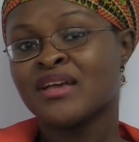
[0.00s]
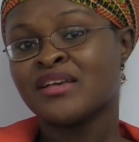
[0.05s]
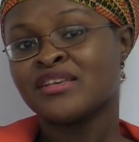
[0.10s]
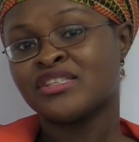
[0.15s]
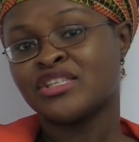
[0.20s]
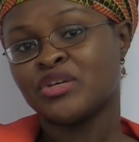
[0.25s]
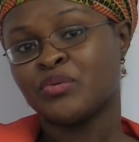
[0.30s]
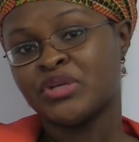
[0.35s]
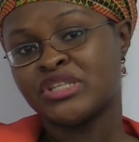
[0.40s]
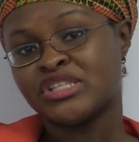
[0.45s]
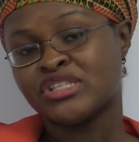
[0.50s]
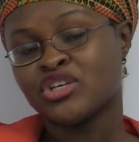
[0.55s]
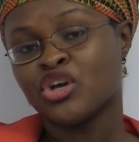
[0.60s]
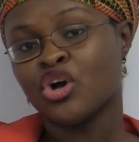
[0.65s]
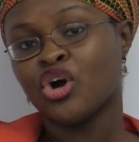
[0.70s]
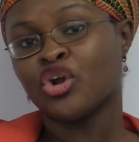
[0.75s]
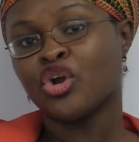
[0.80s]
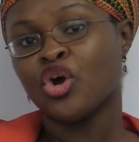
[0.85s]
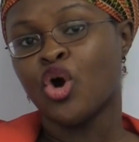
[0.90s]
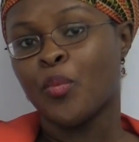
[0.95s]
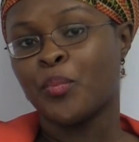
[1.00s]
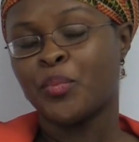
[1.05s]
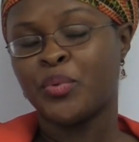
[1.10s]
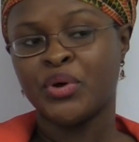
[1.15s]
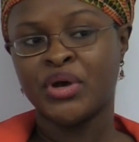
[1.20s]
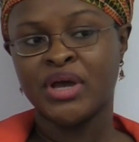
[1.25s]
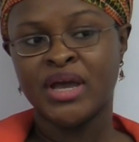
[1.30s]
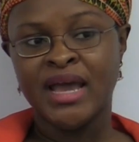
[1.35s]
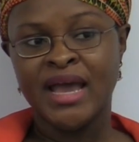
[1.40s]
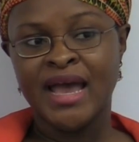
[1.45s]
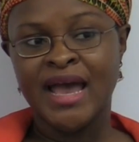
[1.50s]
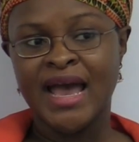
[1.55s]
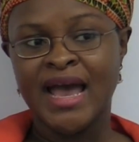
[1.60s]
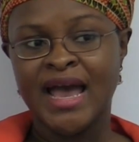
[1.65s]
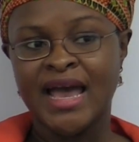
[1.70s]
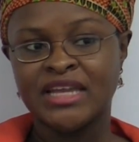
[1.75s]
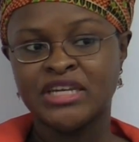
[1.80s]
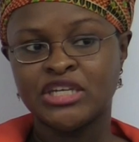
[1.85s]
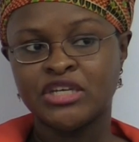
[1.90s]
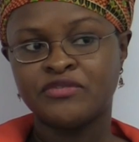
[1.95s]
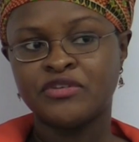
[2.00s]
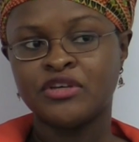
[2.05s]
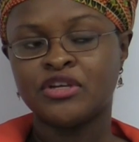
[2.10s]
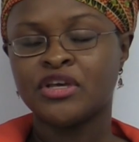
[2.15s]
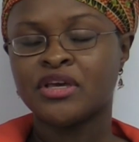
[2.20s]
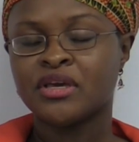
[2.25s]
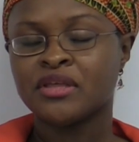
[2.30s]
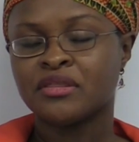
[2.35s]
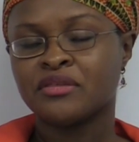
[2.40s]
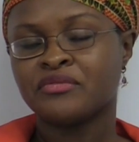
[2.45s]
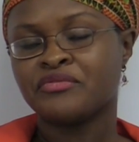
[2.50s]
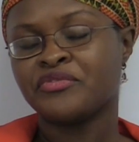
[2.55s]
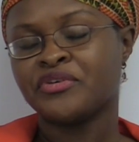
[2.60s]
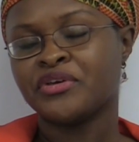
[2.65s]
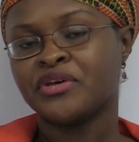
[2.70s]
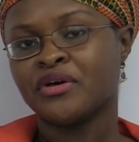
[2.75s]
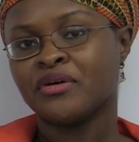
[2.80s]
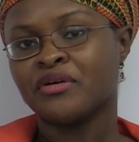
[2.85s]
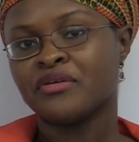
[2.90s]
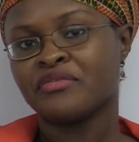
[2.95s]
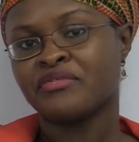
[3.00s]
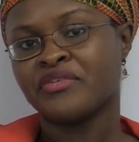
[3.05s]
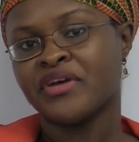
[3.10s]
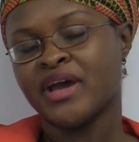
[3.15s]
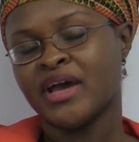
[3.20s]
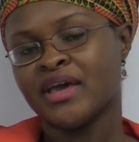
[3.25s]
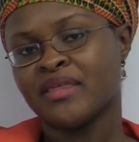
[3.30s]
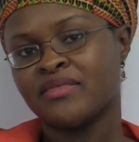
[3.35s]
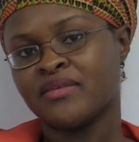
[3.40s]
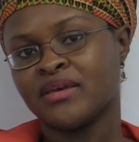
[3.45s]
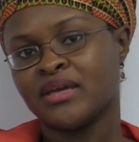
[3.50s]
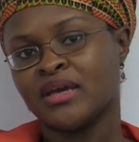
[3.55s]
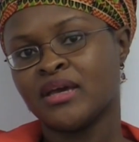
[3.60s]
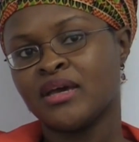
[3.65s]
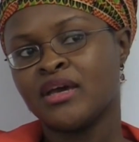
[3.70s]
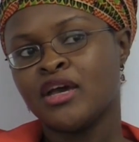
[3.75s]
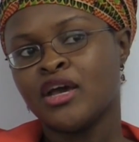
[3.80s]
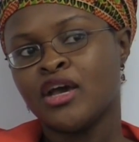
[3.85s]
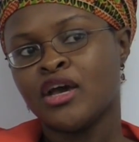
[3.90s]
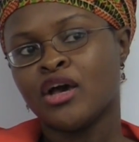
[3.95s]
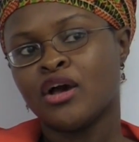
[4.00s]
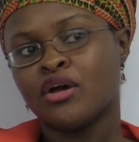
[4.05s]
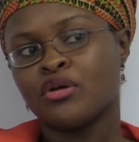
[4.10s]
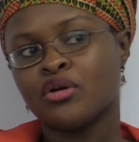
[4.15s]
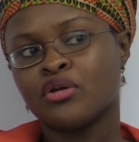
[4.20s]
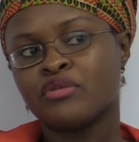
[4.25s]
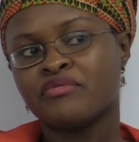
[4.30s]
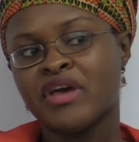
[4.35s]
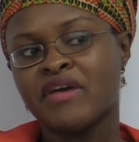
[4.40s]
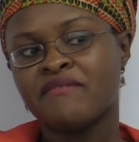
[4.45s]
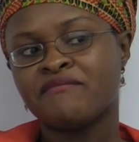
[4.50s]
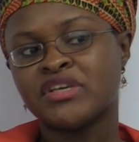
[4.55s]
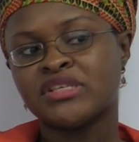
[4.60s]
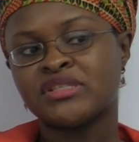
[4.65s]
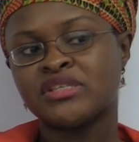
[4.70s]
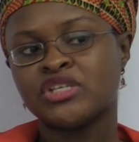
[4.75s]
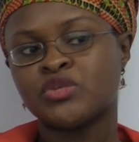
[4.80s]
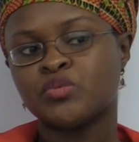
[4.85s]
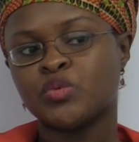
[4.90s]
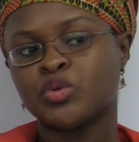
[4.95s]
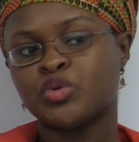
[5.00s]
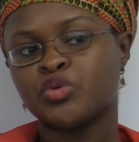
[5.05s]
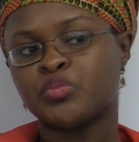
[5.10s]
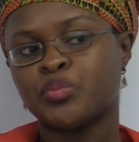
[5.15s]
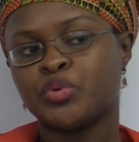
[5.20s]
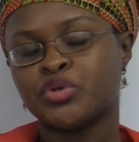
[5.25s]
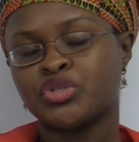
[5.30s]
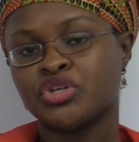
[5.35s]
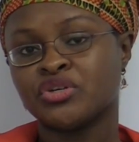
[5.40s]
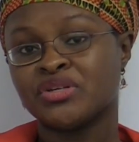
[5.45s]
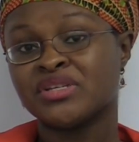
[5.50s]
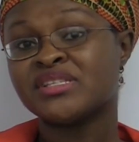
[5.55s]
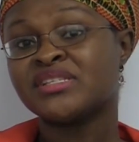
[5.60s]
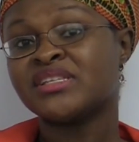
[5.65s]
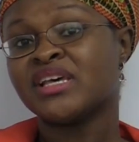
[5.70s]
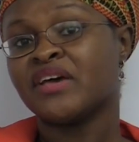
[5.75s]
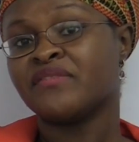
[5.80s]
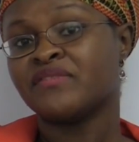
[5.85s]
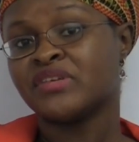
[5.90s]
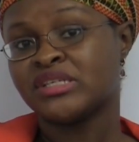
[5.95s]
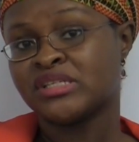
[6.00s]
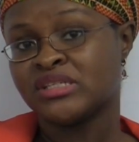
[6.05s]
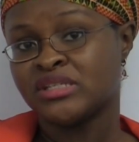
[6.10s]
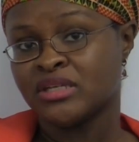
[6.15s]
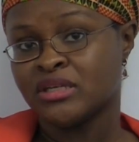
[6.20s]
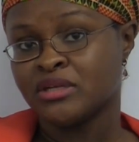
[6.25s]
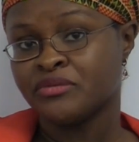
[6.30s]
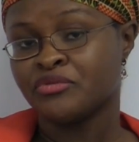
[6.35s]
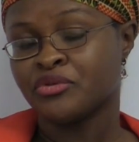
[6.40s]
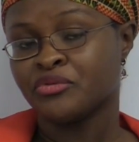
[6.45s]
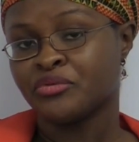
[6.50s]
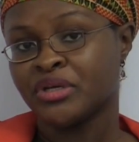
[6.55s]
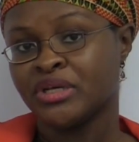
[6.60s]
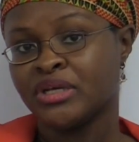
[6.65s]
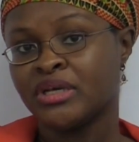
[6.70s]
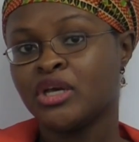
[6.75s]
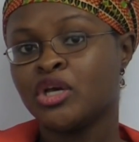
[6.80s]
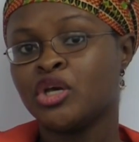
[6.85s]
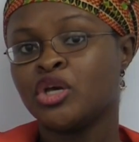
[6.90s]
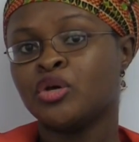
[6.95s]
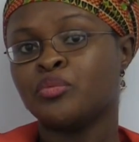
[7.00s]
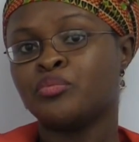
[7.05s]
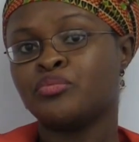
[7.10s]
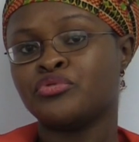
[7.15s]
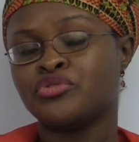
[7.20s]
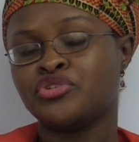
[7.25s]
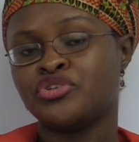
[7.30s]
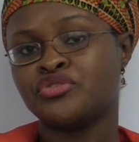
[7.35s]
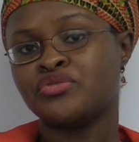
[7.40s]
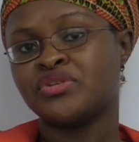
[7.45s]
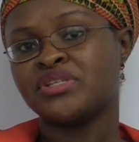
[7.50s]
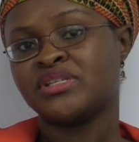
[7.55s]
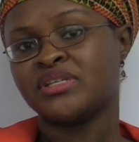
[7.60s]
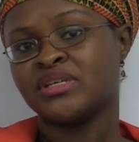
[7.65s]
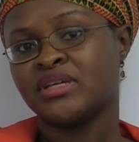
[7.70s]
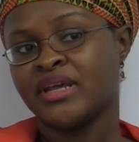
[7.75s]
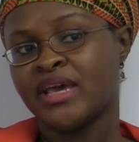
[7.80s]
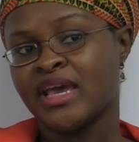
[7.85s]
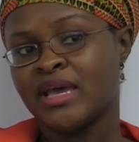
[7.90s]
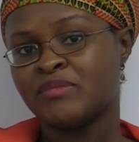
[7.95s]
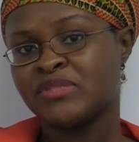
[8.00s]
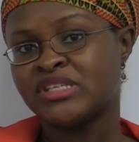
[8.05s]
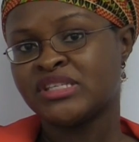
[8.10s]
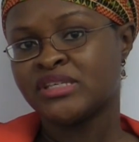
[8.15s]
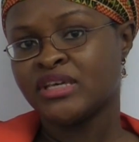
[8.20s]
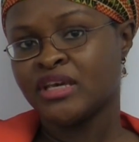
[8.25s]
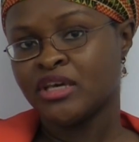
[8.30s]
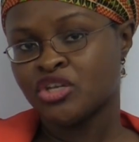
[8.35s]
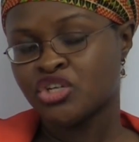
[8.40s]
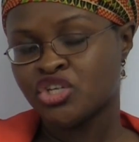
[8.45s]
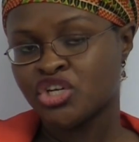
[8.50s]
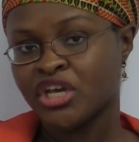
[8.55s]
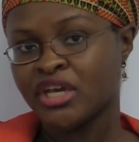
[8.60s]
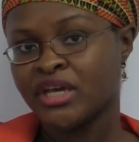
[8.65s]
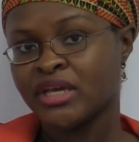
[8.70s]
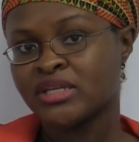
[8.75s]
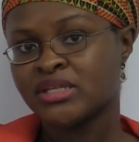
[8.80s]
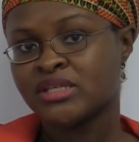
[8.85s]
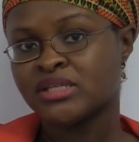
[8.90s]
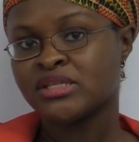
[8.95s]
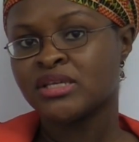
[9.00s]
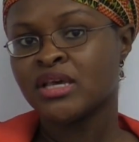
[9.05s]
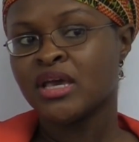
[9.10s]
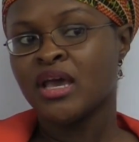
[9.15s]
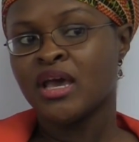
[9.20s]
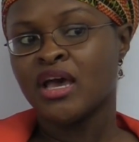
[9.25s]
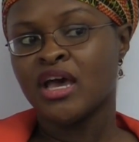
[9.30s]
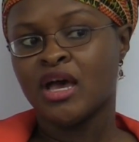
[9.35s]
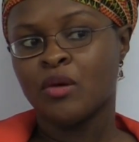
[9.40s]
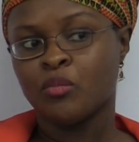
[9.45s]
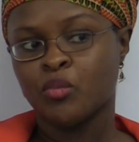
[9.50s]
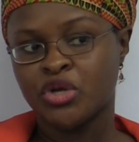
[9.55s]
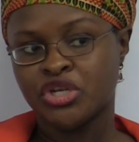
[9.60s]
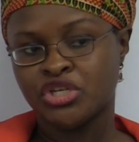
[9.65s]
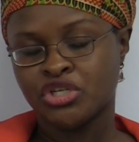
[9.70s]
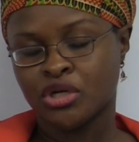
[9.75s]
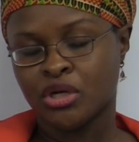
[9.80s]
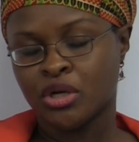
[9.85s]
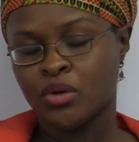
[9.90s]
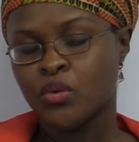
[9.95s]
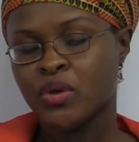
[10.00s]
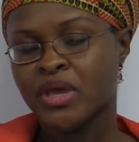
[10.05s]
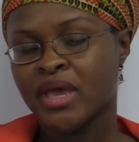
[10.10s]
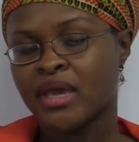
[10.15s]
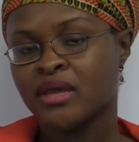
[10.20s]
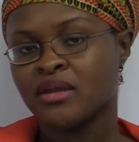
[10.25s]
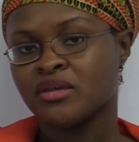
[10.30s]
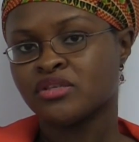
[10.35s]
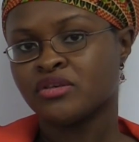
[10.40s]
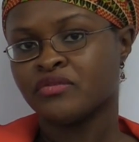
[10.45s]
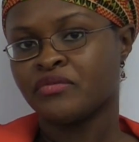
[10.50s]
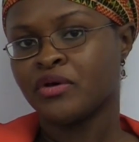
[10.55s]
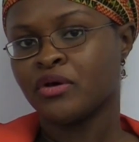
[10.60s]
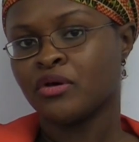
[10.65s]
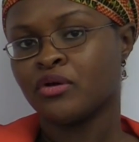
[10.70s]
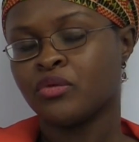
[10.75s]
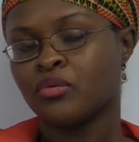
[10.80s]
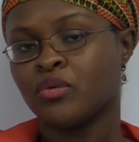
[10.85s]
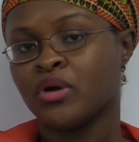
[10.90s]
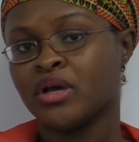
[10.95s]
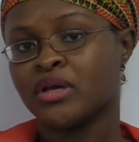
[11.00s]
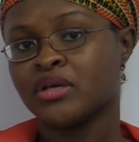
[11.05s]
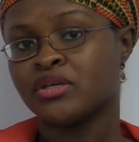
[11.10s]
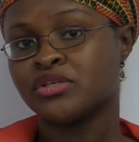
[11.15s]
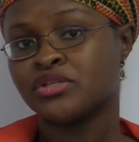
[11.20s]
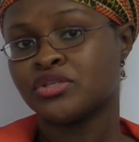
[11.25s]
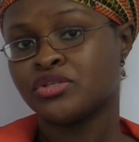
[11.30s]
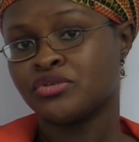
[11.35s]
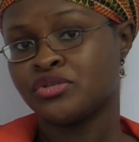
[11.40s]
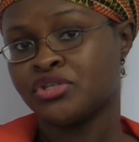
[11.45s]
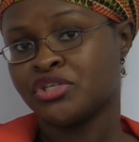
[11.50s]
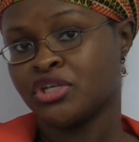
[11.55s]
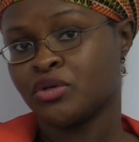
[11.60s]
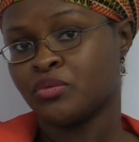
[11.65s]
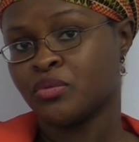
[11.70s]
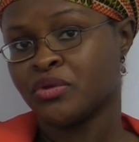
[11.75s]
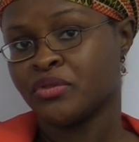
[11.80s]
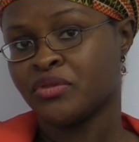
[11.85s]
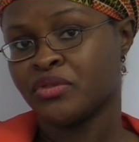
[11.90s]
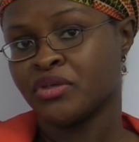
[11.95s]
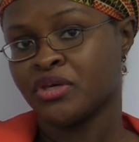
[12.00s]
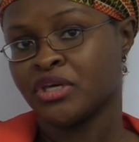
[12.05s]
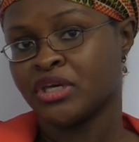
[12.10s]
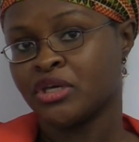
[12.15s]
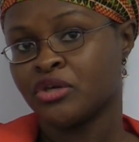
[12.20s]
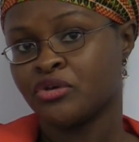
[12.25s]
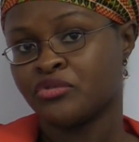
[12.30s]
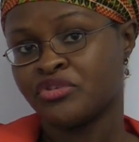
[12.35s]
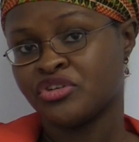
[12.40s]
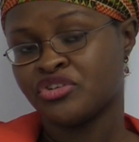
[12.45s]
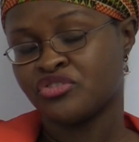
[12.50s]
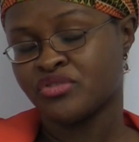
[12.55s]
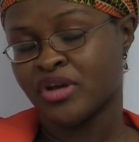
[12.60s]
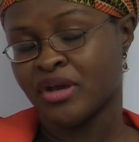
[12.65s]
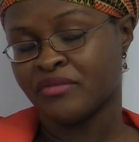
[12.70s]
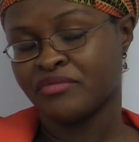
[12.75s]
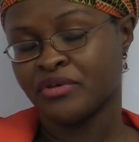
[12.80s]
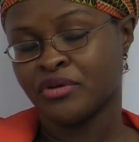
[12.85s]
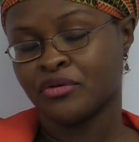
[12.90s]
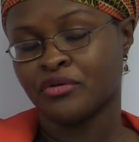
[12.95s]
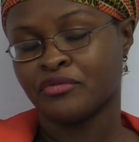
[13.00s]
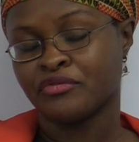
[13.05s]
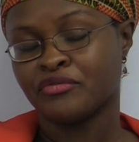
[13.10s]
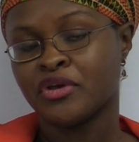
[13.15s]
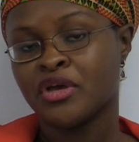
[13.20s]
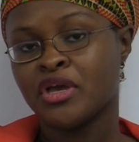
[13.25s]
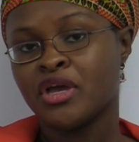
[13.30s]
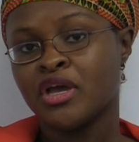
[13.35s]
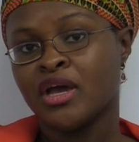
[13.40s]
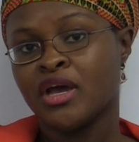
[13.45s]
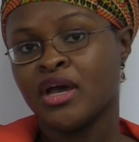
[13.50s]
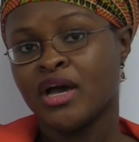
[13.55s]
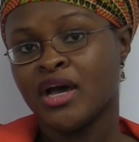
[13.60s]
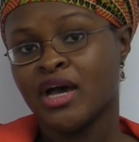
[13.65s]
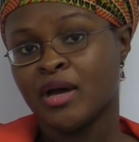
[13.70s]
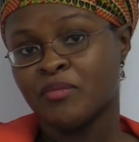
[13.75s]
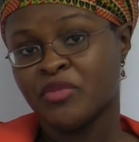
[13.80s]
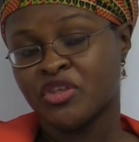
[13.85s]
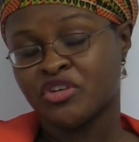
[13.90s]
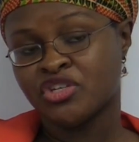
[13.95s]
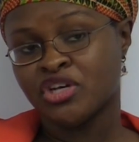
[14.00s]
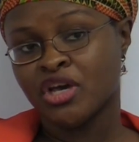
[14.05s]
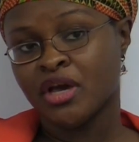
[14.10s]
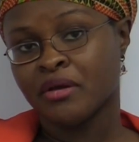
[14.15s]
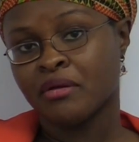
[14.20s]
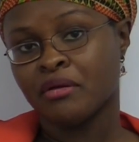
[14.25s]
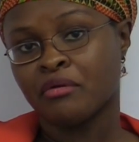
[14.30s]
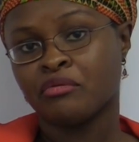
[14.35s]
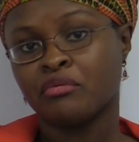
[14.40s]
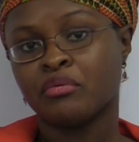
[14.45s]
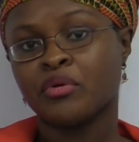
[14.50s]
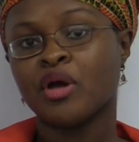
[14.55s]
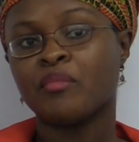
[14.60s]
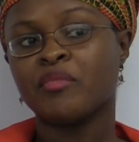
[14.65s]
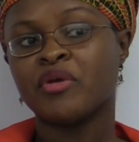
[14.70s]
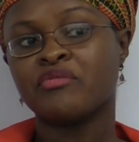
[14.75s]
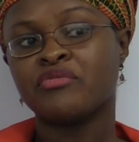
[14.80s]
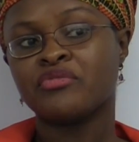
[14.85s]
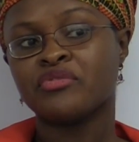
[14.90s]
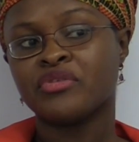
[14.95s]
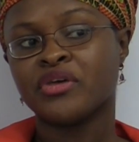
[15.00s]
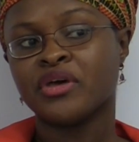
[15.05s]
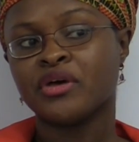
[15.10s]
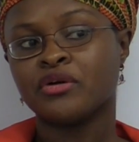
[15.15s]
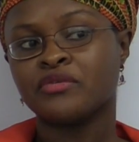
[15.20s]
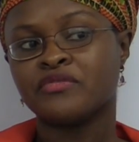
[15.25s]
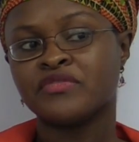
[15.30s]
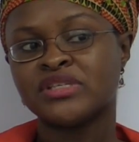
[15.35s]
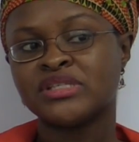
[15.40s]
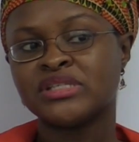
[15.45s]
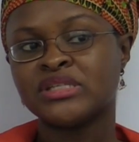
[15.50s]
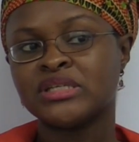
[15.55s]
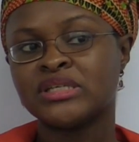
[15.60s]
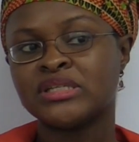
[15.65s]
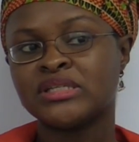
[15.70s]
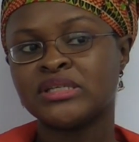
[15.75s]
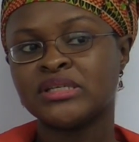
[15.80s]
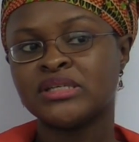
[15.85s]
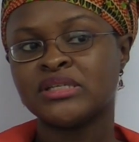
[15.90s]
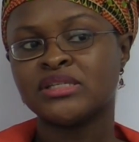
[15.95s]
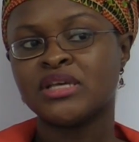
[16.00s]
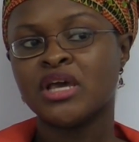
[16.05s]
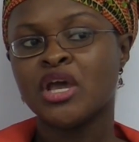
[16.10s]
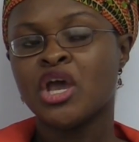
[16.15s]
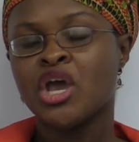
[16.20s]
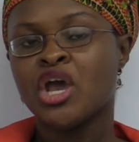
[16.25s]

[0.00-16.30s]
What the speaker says: So it's gone up. And if you look at the free healthcare, I think a lot of emphasis was put on service delivery, producing MCH aides, which are locators of health workers to deal with the increased traffic of the target group coming through the health facilities,